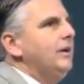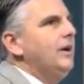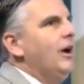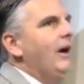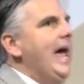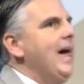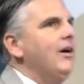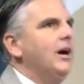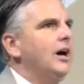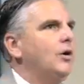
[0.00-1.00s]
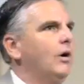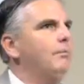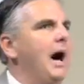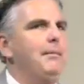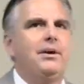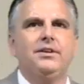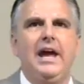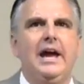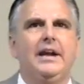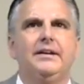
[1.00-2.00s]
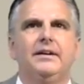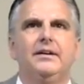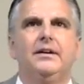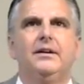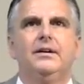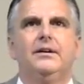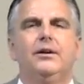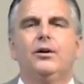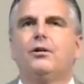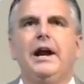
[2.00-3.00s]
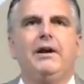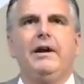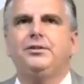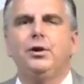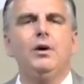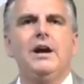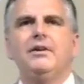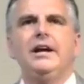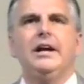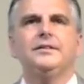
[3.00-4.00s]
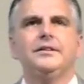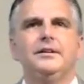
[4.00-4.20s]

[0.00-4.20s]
or aunt or uncle or mom or dad or great grandchild, whoever it is.